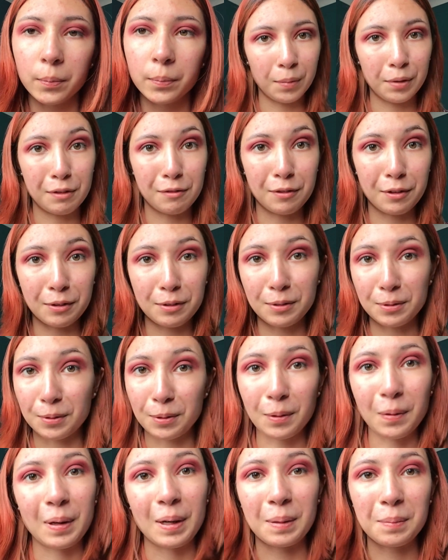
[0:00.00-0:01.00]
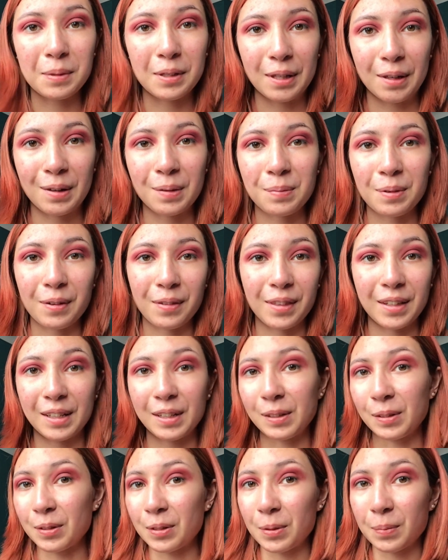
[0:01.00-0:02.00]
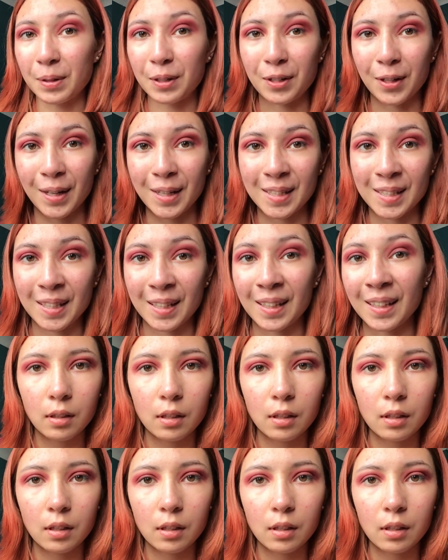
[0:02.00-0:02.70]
If it goes all the way up to the eyebrow then it looks a bit crazy.